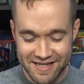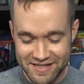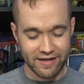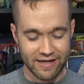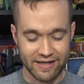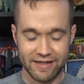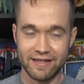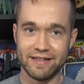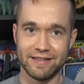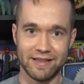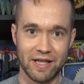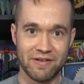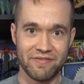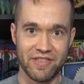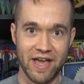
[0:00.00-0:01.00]
I
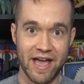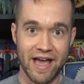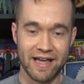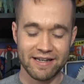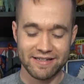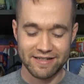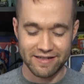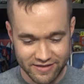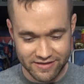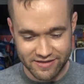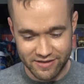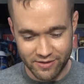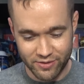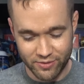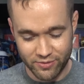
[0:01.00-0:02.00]
love that.
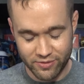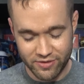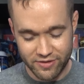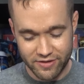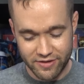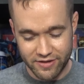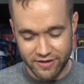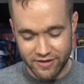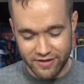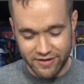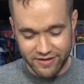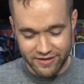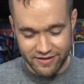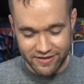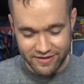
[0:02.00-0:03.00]
So
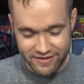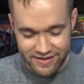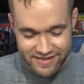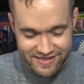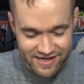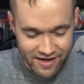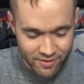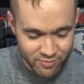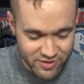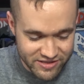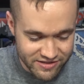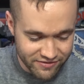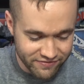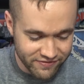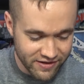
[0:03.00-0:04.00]
these Compies
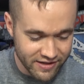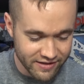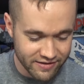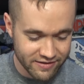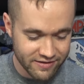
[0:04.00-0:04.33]
are fun.